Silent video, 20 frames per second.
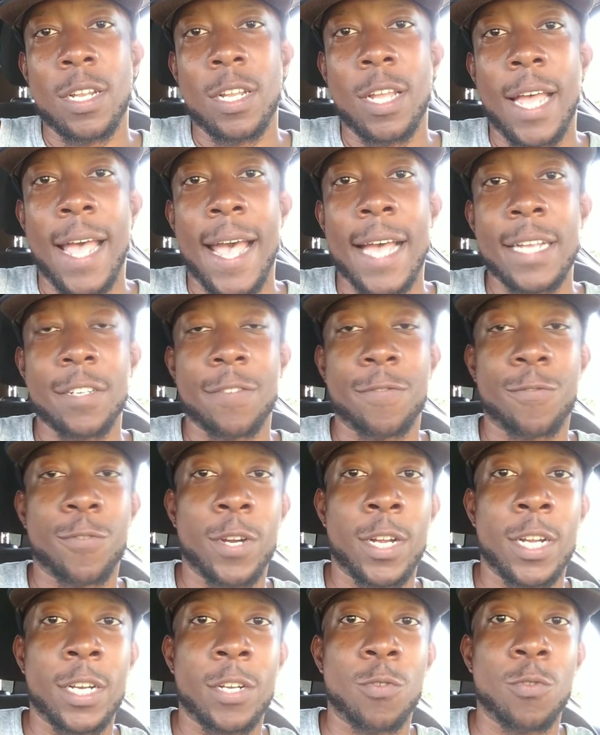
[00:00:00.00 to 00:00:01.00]
has a
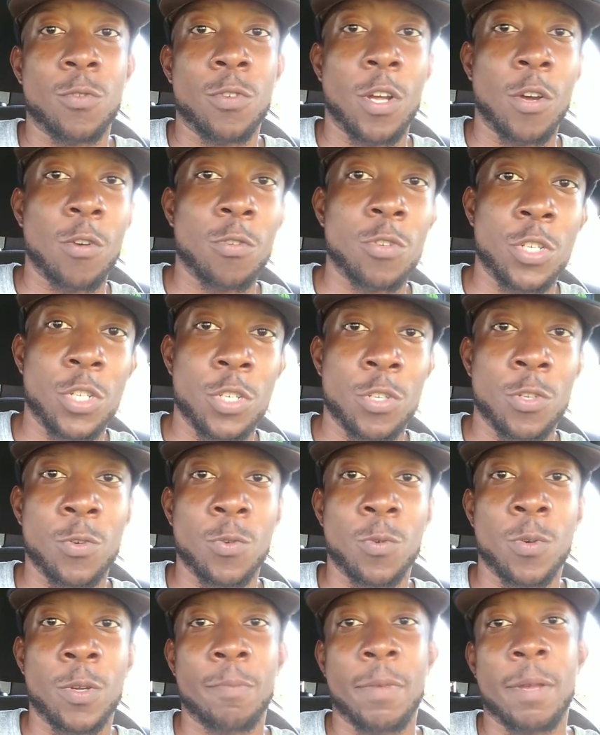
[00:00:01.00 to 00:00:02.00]
friend who knows
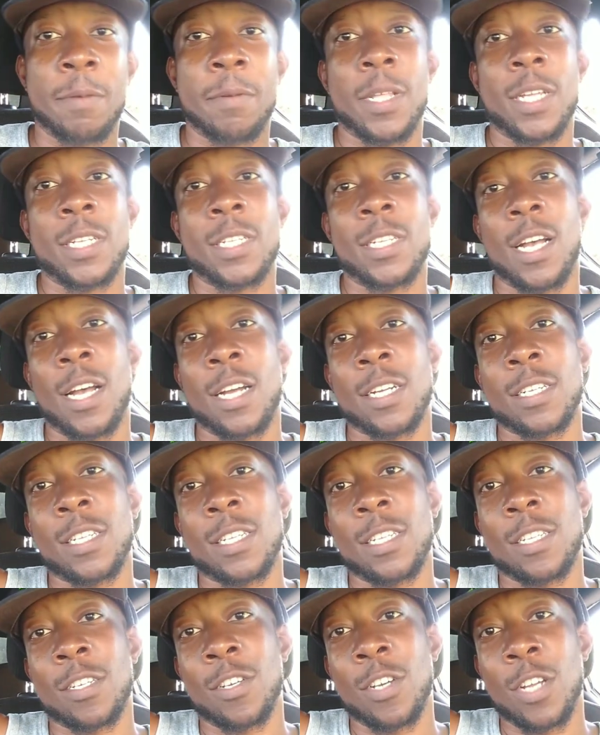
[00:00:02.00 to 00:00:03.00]
you, and maybe they
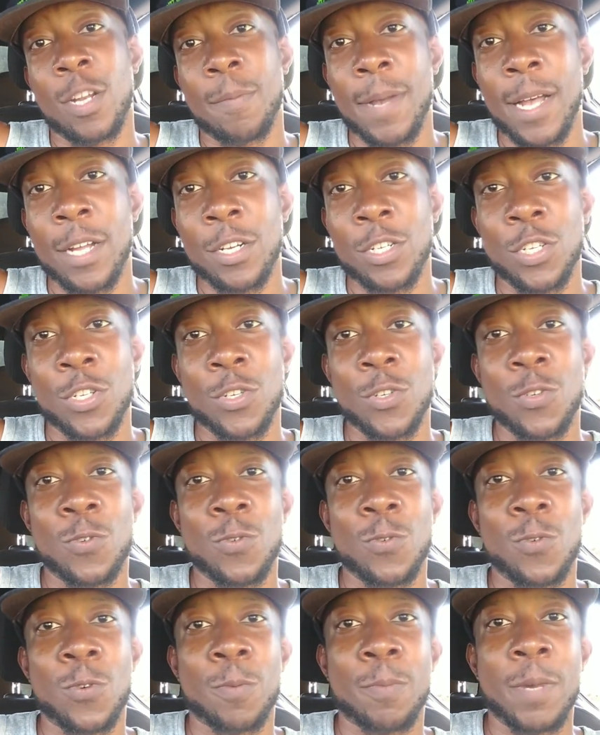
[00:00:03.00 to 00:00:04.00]
talked good about
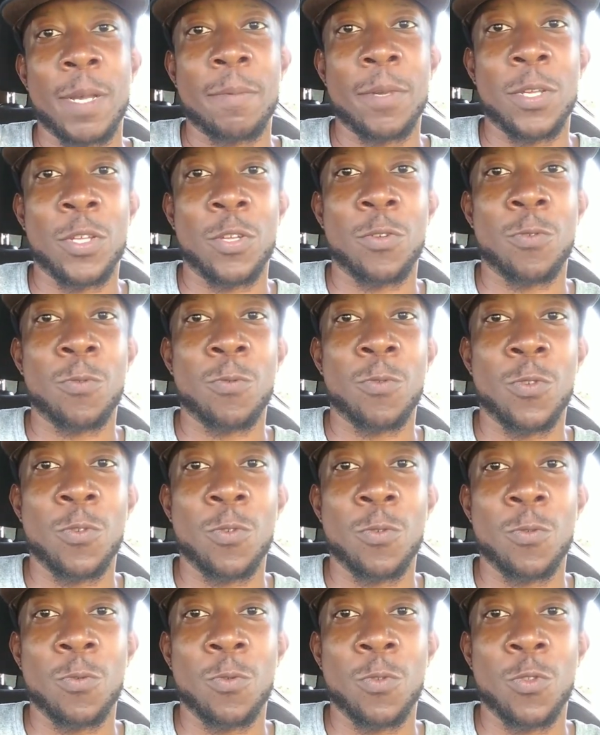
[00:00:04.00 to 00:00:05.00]
you, or maybe you
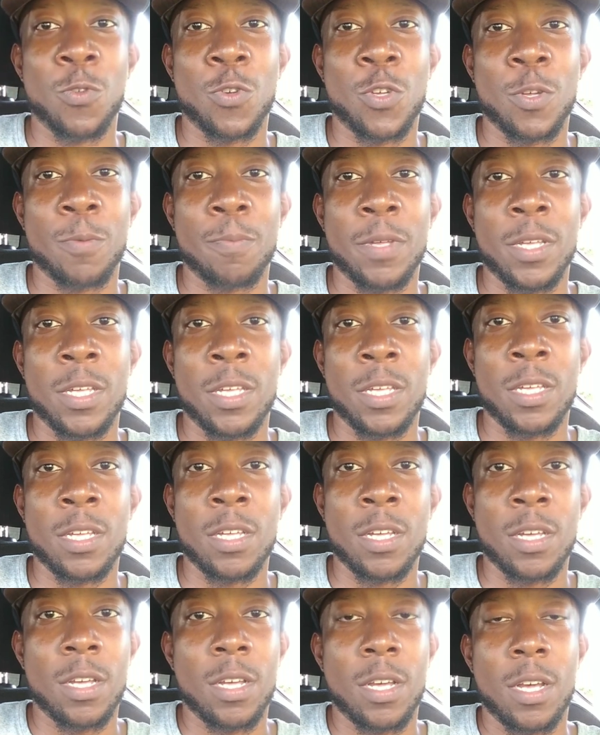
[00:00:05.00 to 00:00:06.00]
you you could be
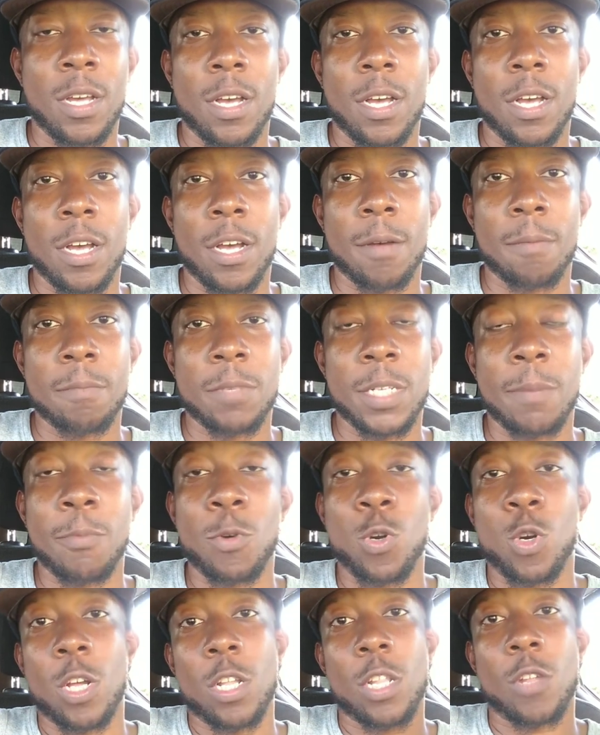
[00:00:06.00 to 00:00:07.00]
um,
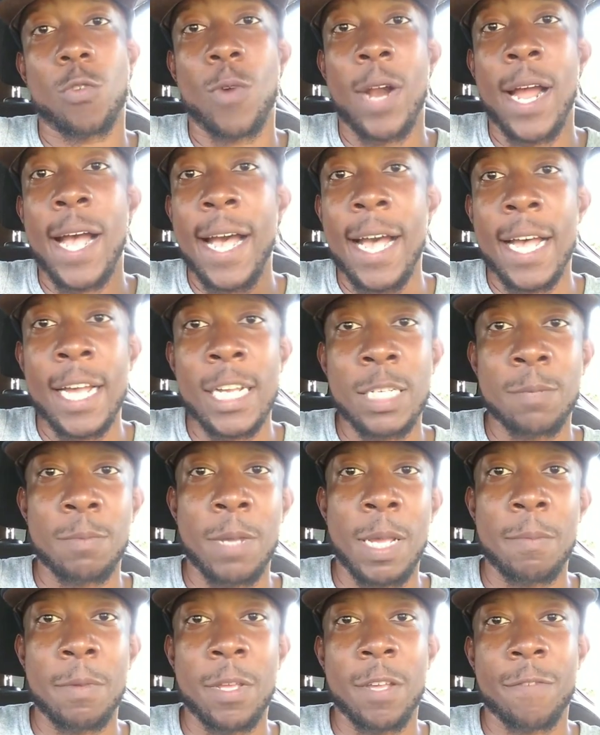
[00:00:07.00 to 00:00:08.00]
someone on the rise,
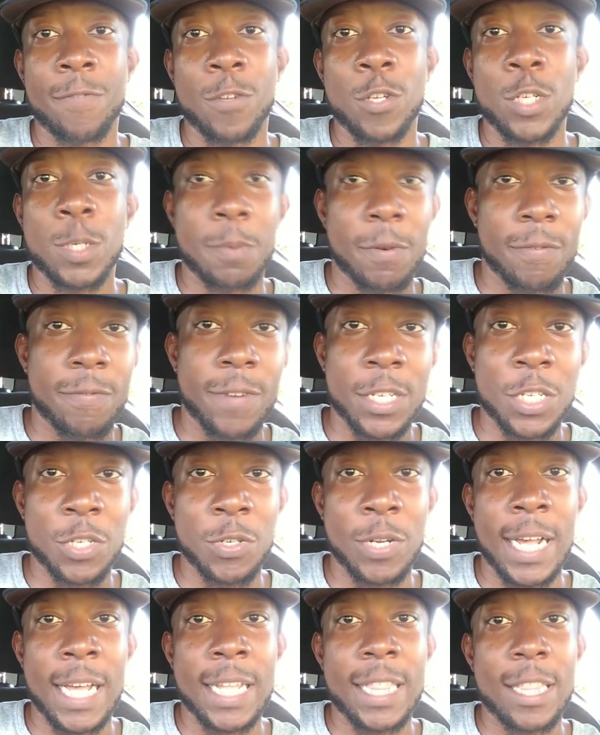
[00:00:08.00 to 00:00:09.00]
maybe a future
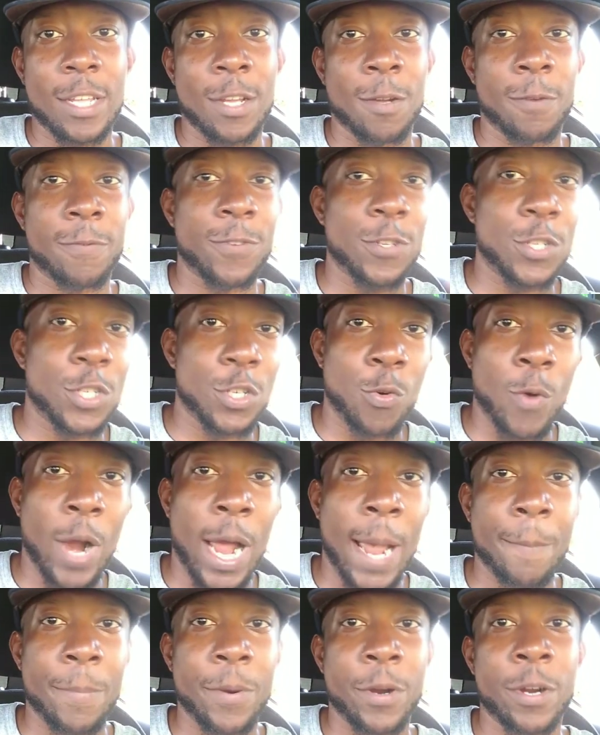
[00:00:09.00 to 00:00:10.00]
professional athlete or future
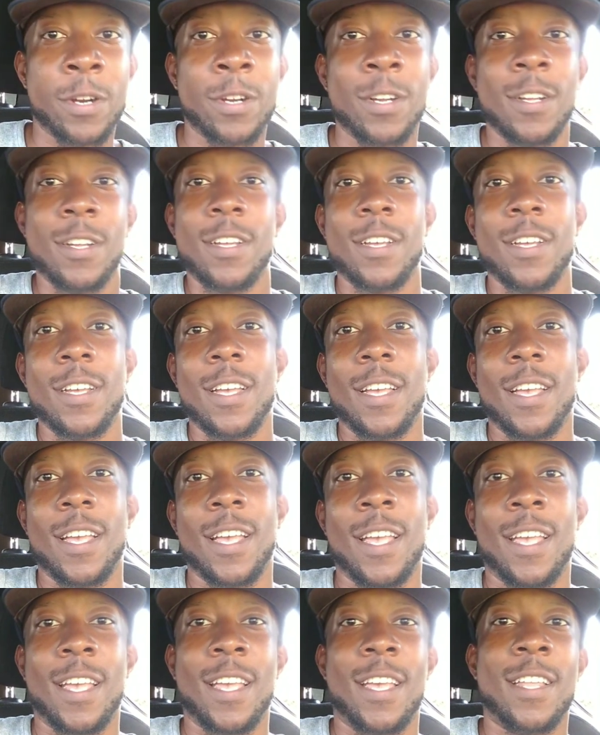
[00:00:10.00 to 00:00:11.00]
rapper,
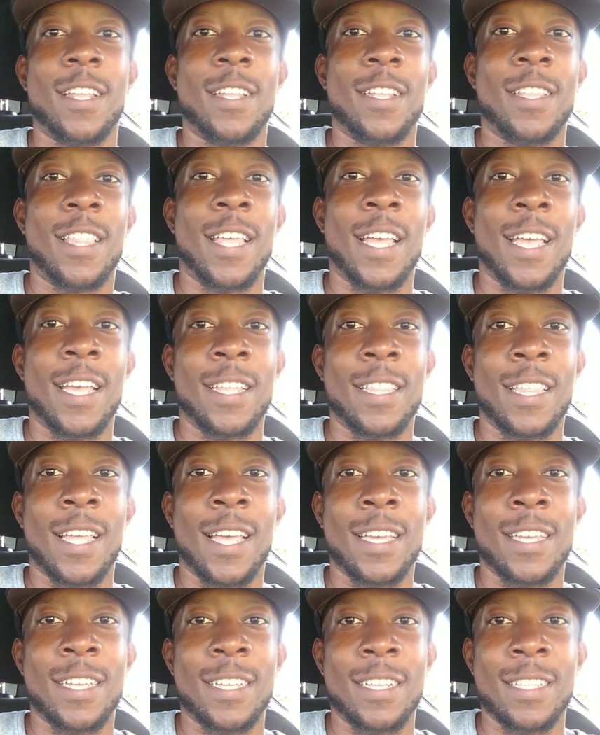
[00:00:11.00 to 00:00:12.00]
and they
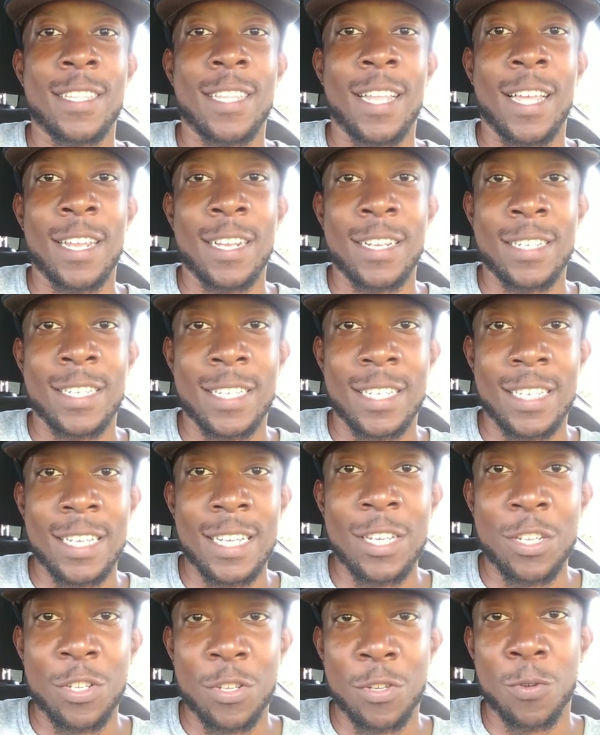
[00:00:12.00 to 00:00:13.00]
they they see
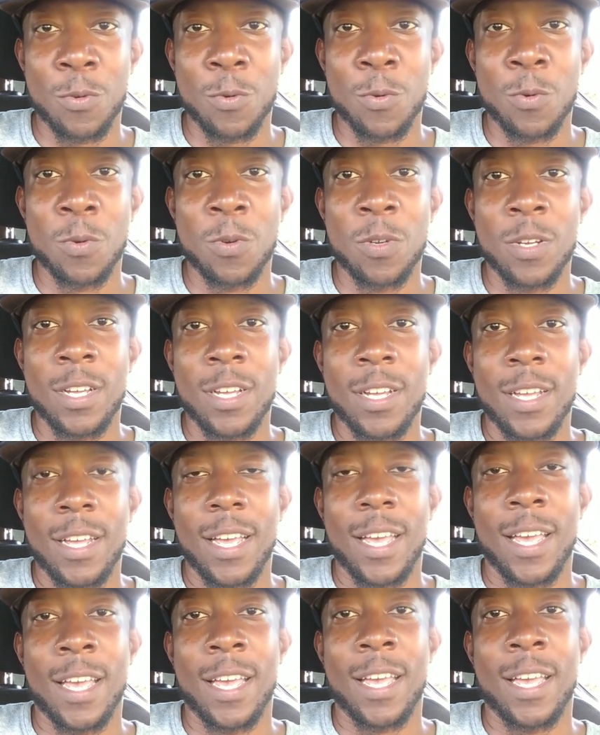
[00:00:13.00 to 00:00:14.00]
you,
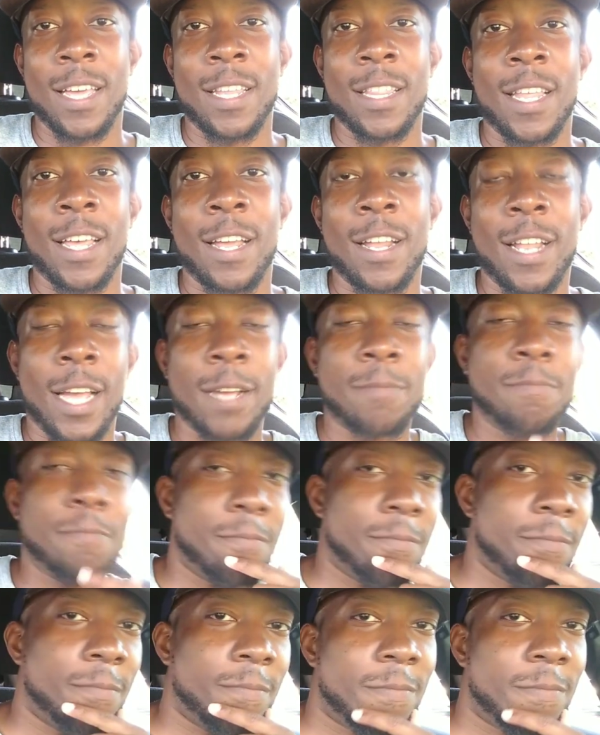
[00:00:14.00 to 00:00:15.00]
and they're like, hmm,